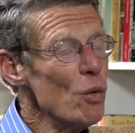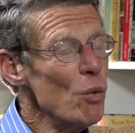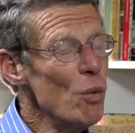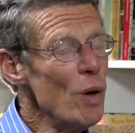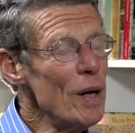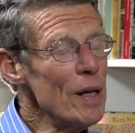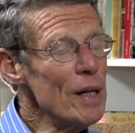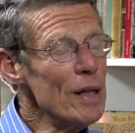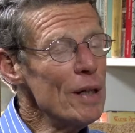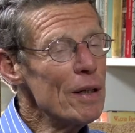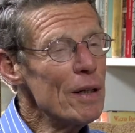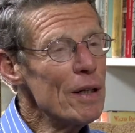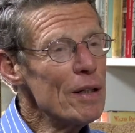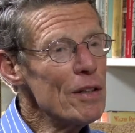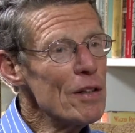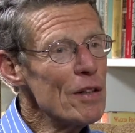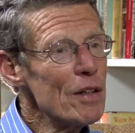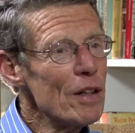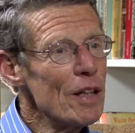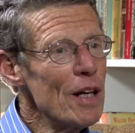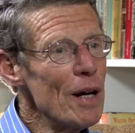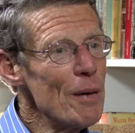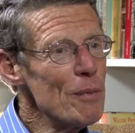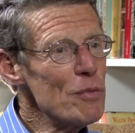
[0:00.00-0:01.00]
One
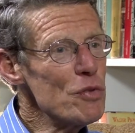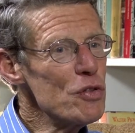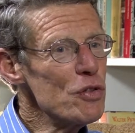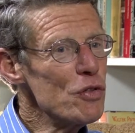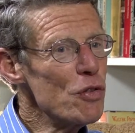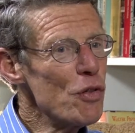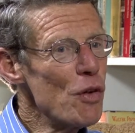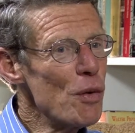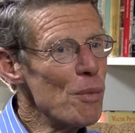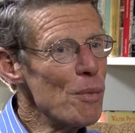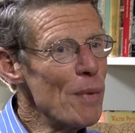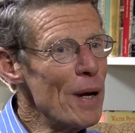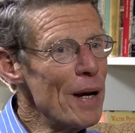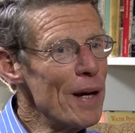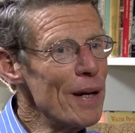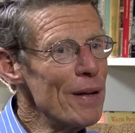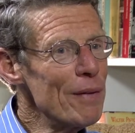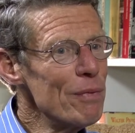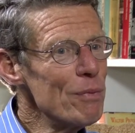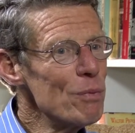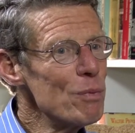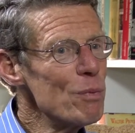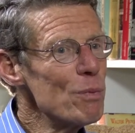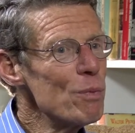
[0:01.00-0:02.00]
comes from
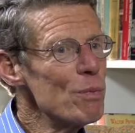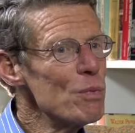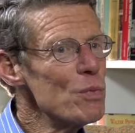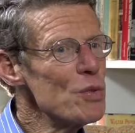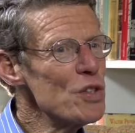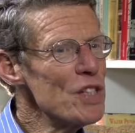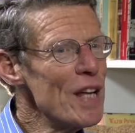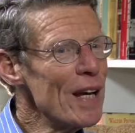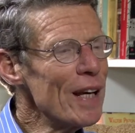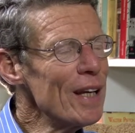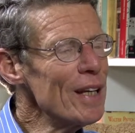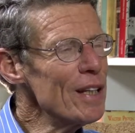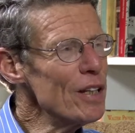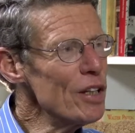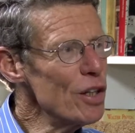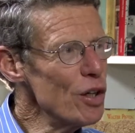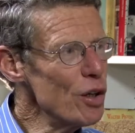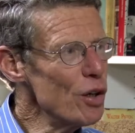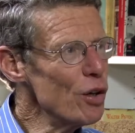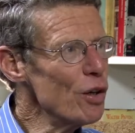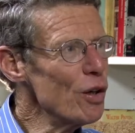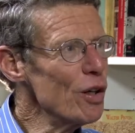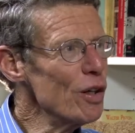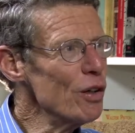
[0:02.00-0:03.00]
my second
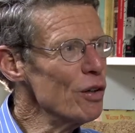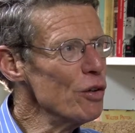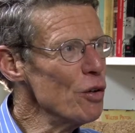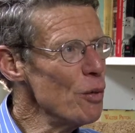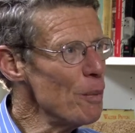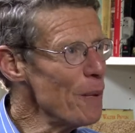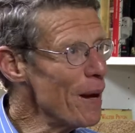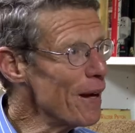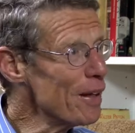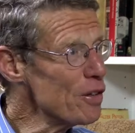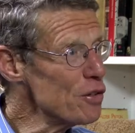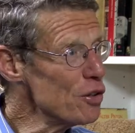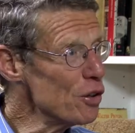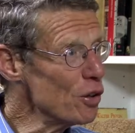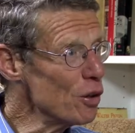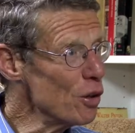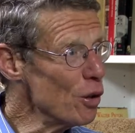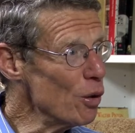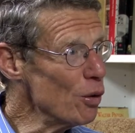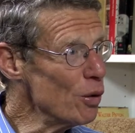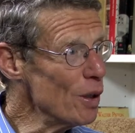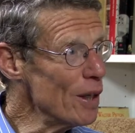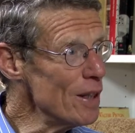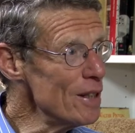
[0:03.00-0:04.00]
year in New
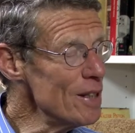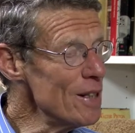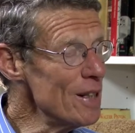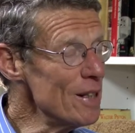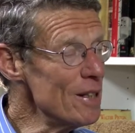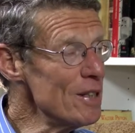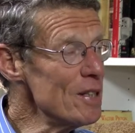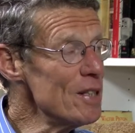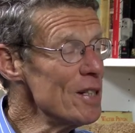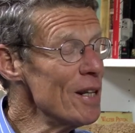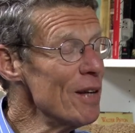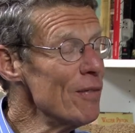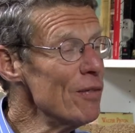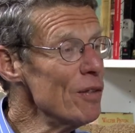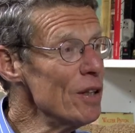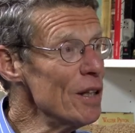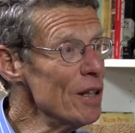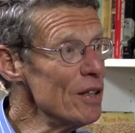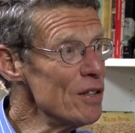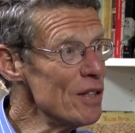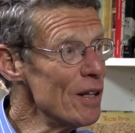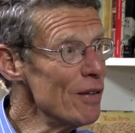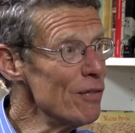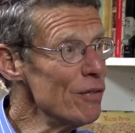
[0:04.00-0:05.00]
Mexico,
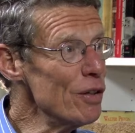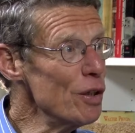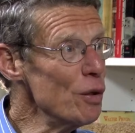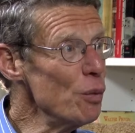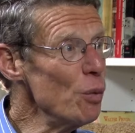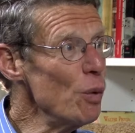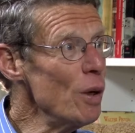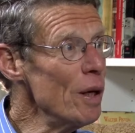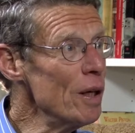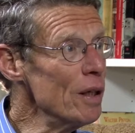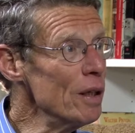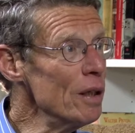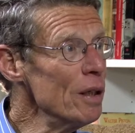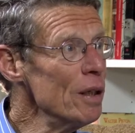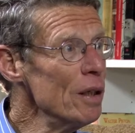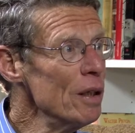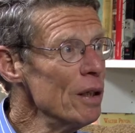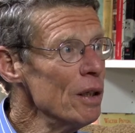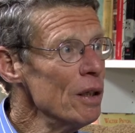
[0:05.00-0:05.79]
1970 71,